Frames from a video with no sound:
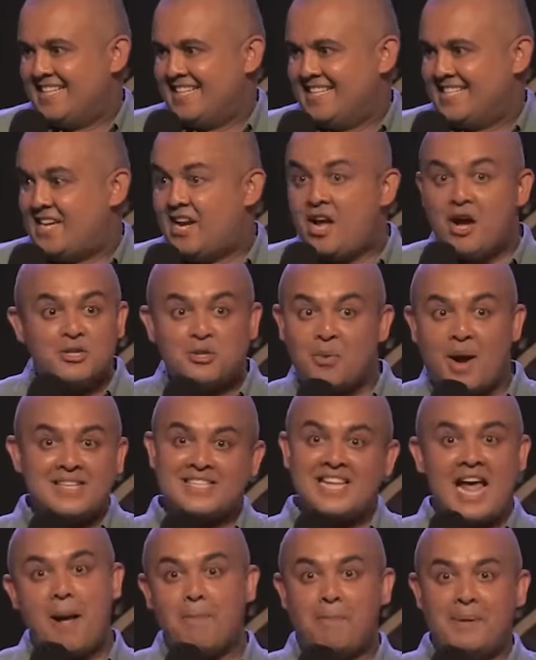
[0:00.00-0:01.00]
She goes,
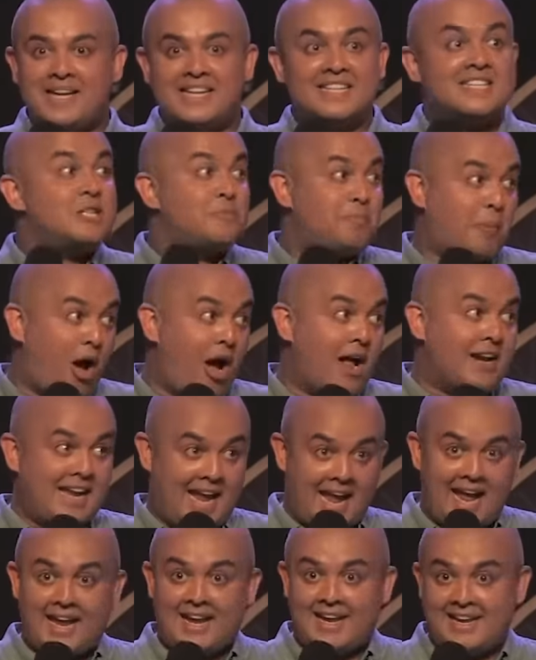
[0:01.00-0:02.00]
What's happening in spa
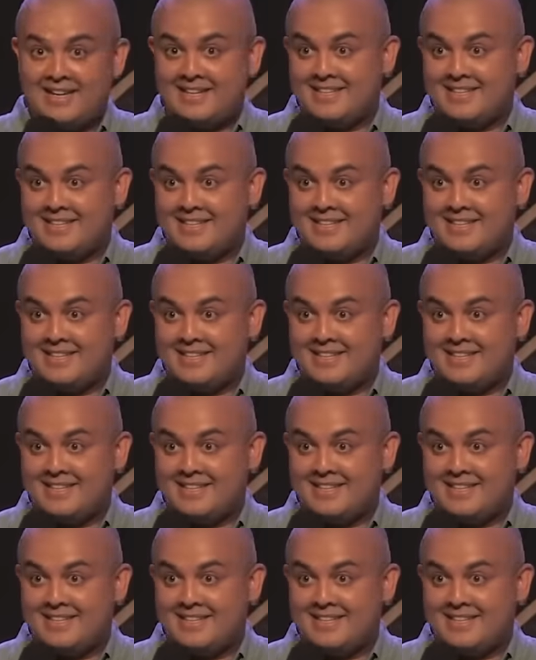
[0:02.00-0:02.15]
day?